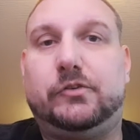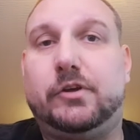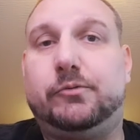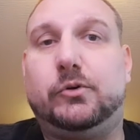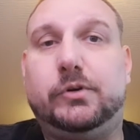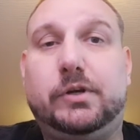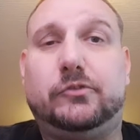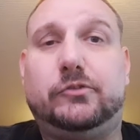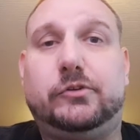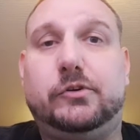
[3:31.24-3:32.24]
It's difficult
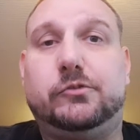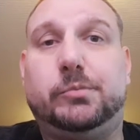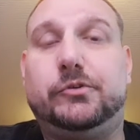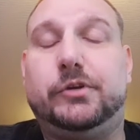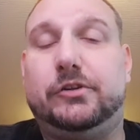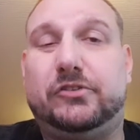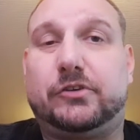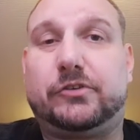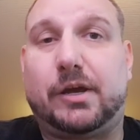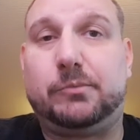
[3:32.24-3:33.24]
because you're supposed to eat
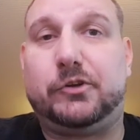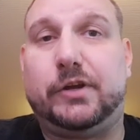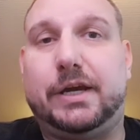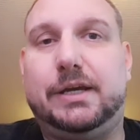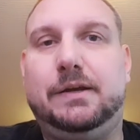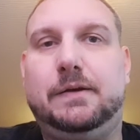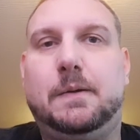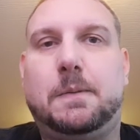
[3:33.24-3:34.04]
6 times a day,